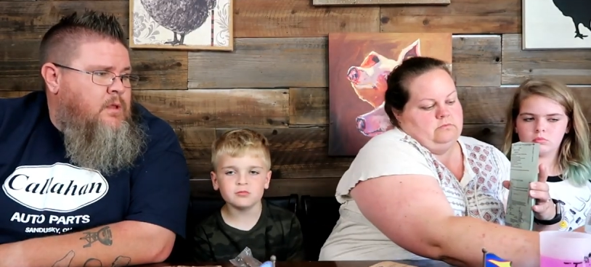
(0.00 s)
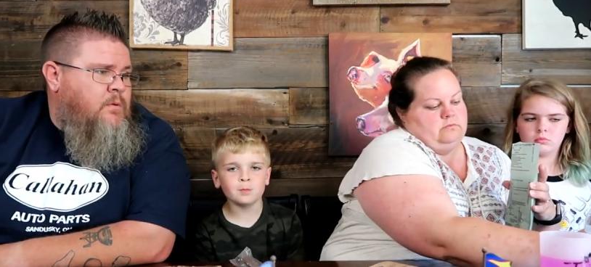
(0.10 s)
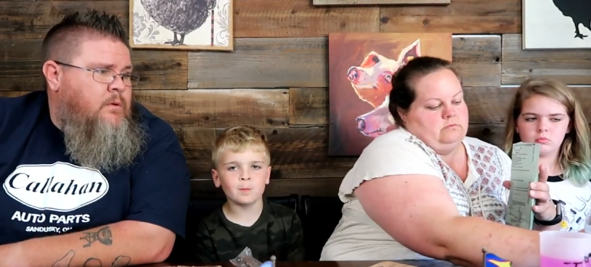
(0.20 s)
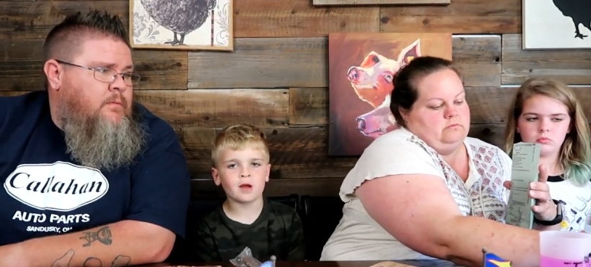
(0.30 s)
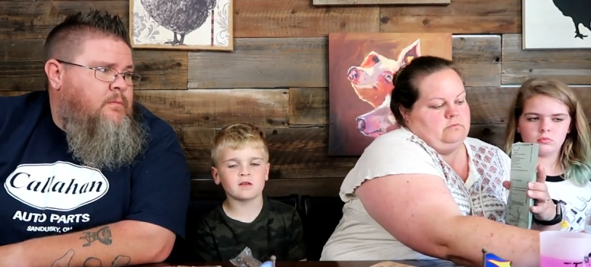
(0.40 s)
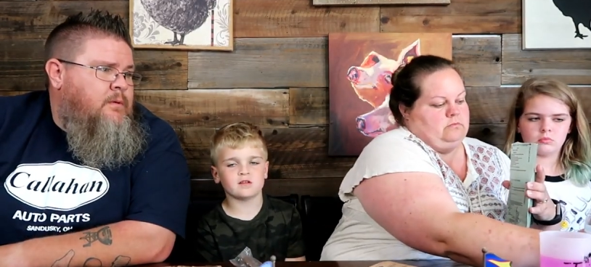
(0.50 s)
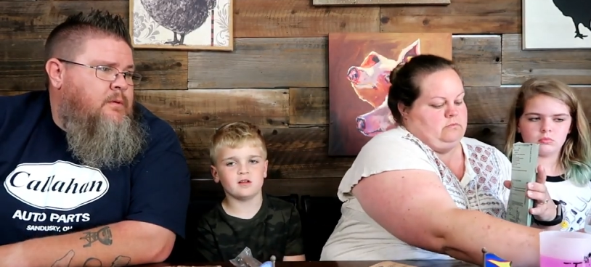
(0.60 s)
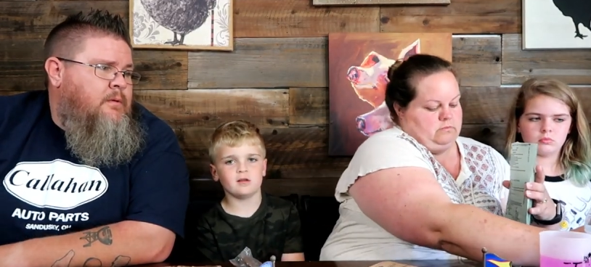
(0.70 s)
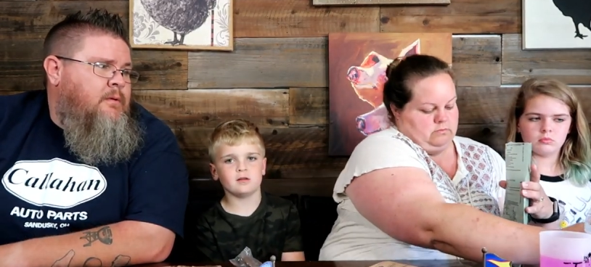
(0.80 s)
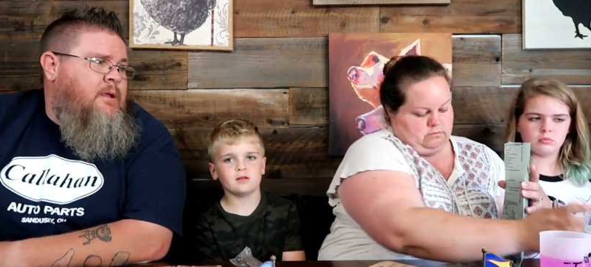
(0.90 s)
Speaker 1: it.
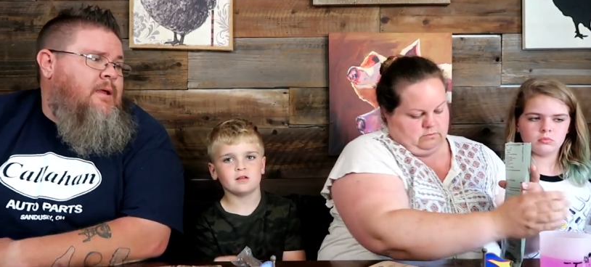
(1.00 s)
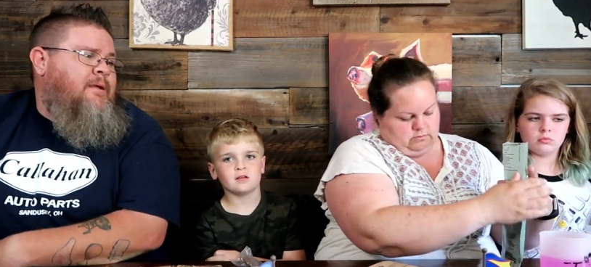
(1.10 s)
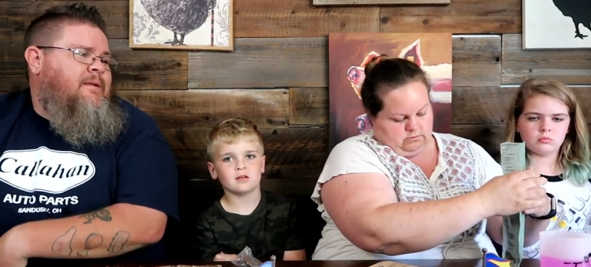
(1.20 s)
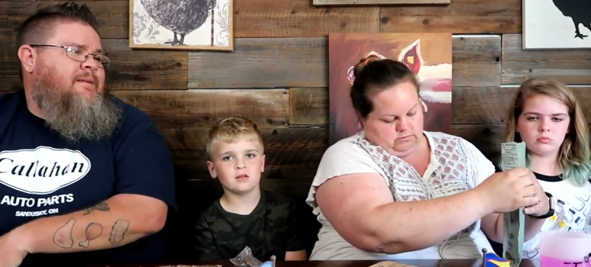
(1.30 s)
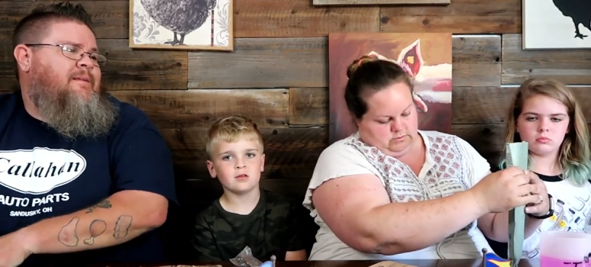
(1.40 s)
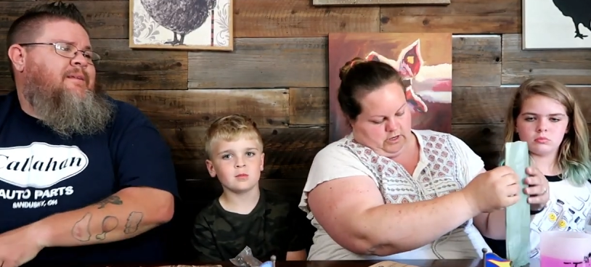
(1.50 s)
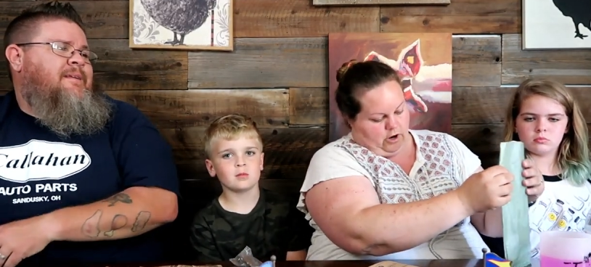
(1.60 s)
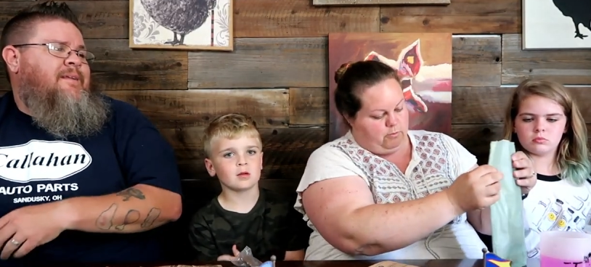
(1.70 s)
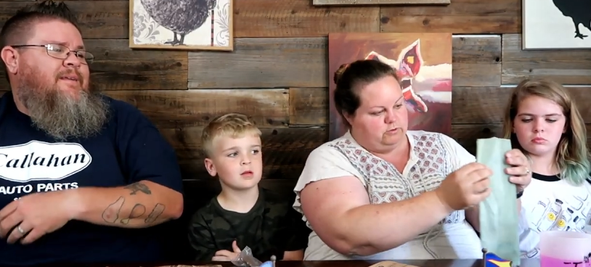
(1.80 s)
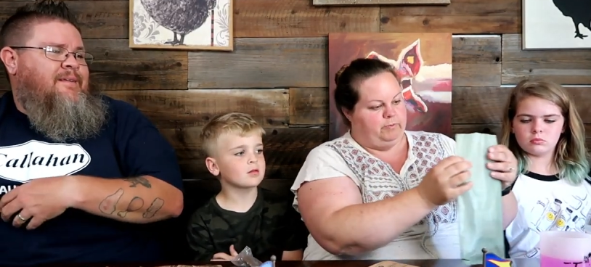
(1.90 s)
Yeah.
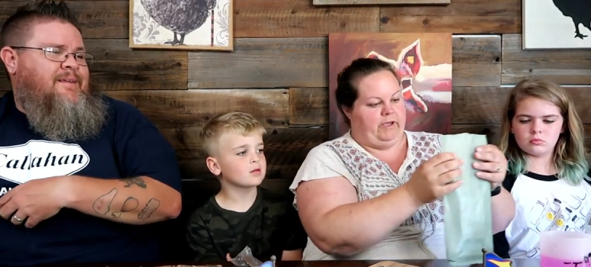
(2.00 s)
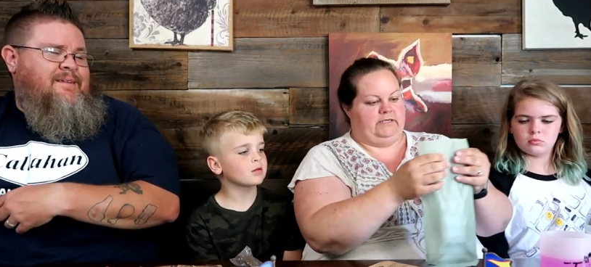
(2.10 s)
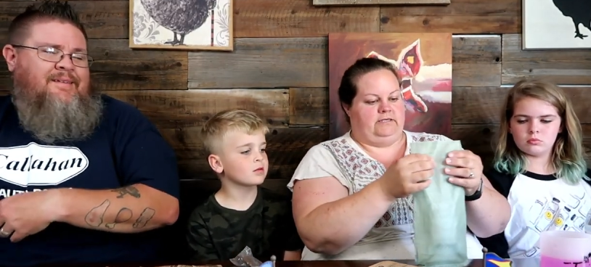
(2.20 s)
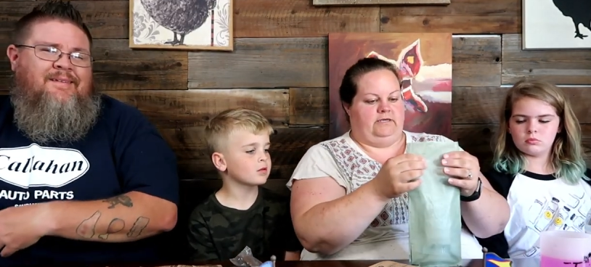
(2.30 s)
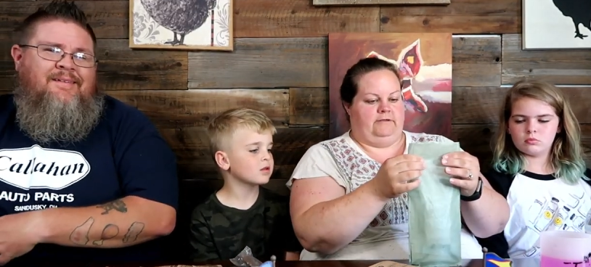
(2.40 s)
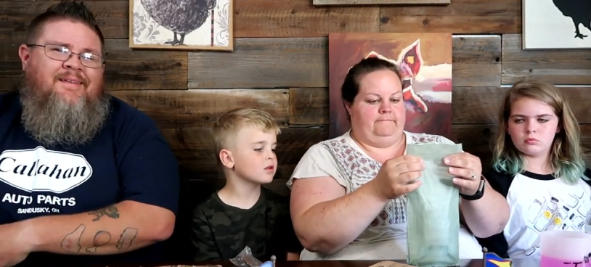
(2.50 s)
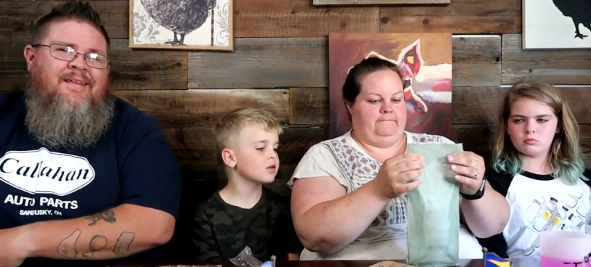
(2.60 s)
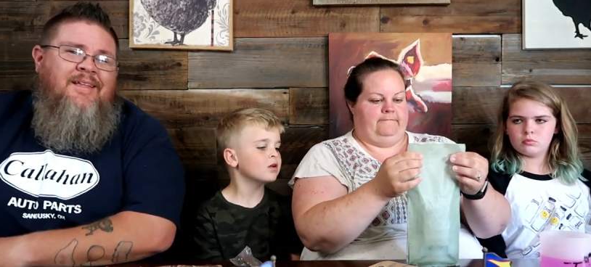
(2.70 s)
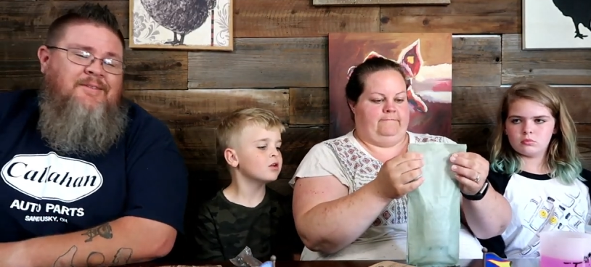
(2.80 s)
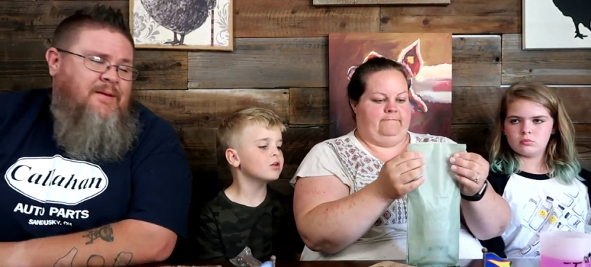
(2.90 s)
almost passed it.
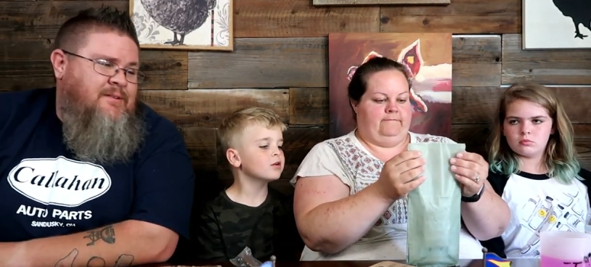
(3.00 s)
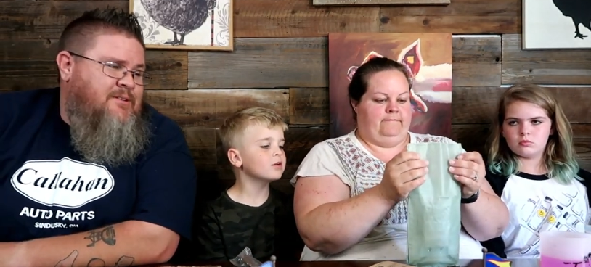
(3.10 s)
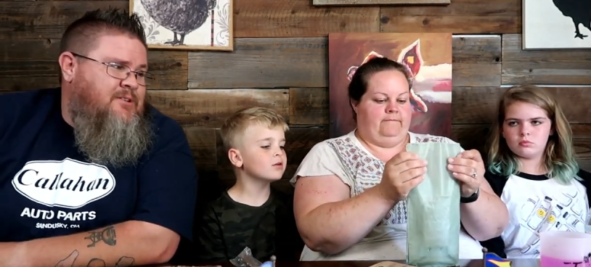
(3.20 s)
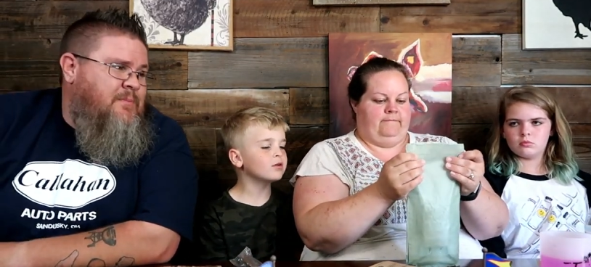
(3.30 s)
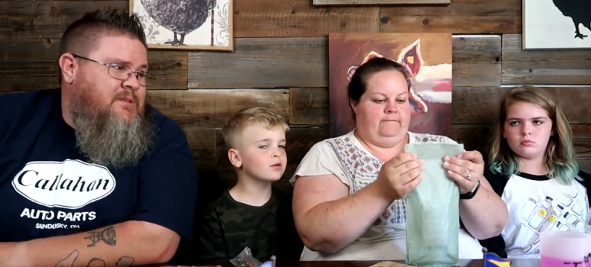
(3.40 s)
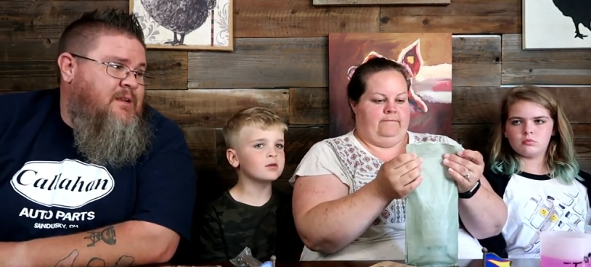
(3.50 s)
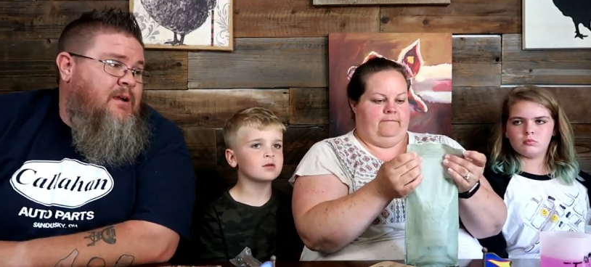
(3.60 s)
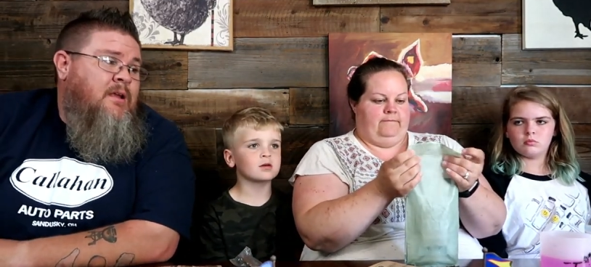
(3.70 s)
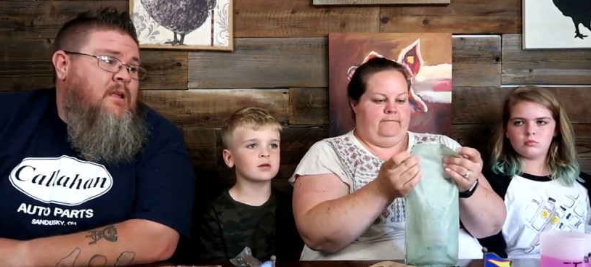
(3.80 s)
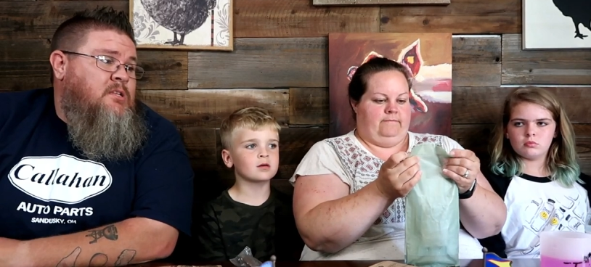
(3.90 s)
Speaker 2: It's because there's so much in
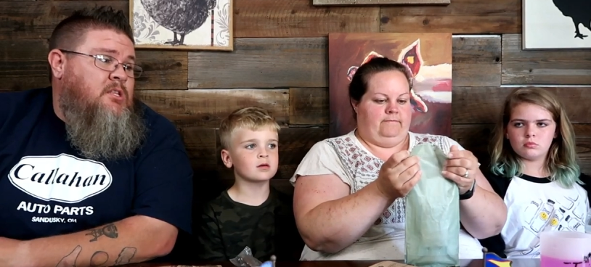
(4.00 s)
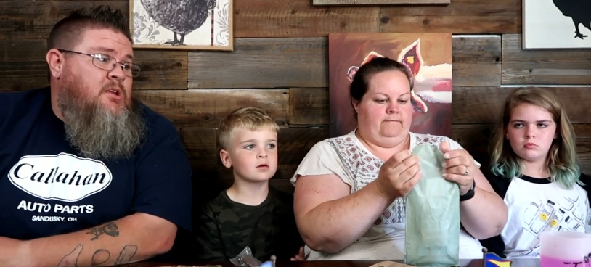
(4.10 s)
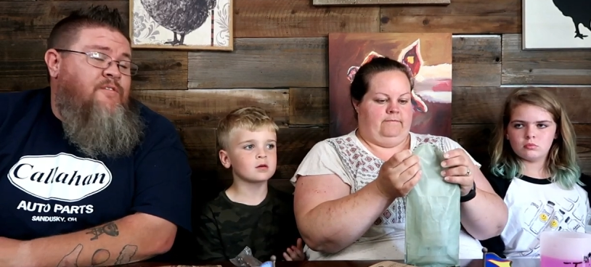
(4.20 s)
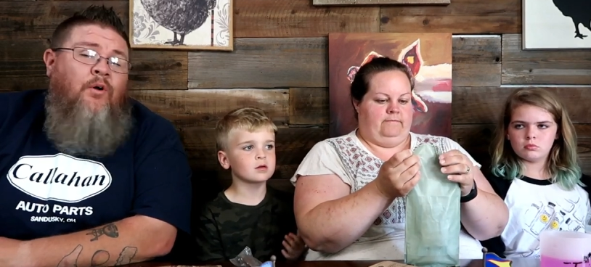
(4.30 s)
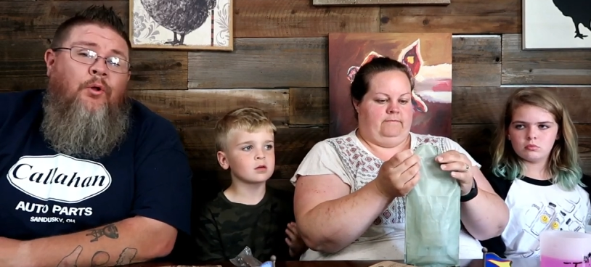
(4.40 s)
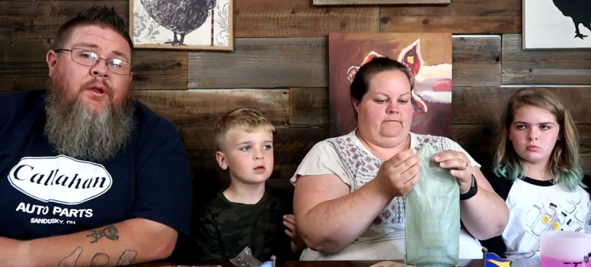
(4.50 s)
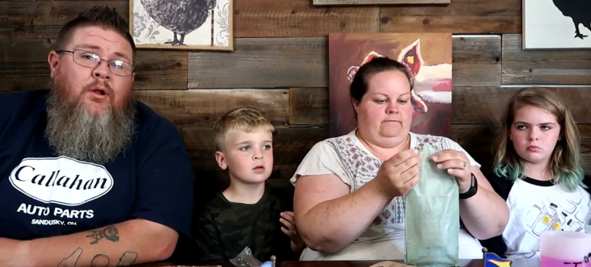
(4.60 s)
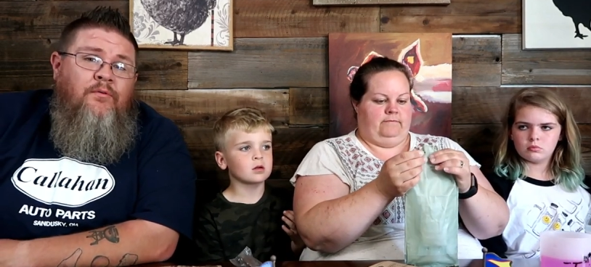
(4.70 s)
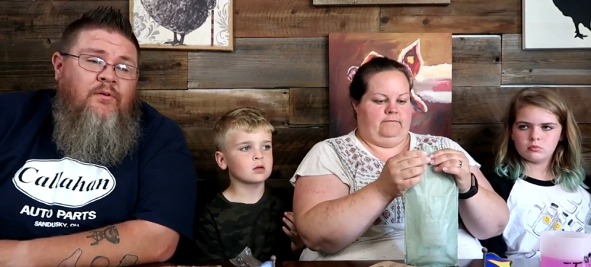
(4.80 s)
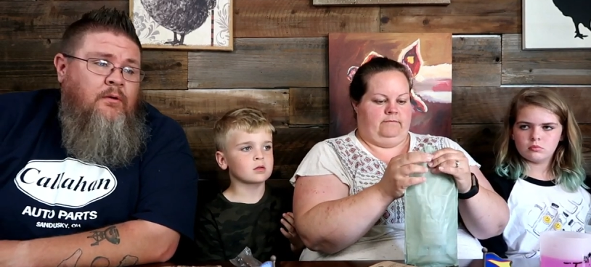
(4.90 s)
there. So then you fold it
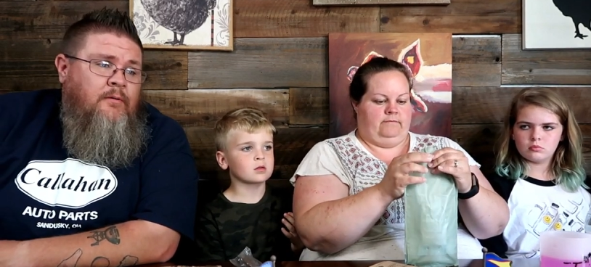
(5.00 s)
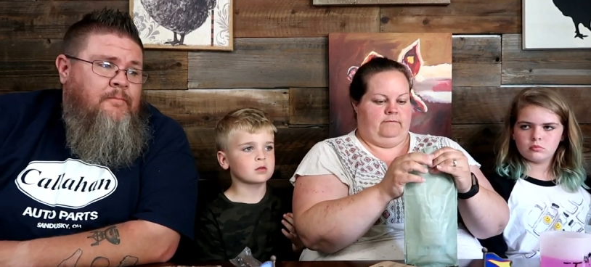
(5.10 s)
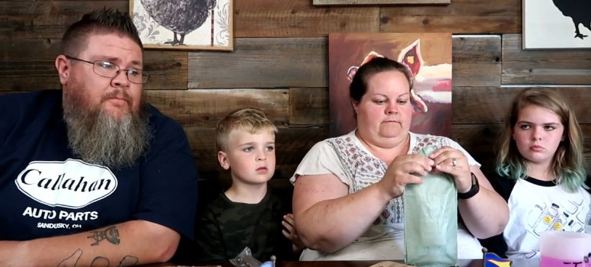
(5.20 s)
over,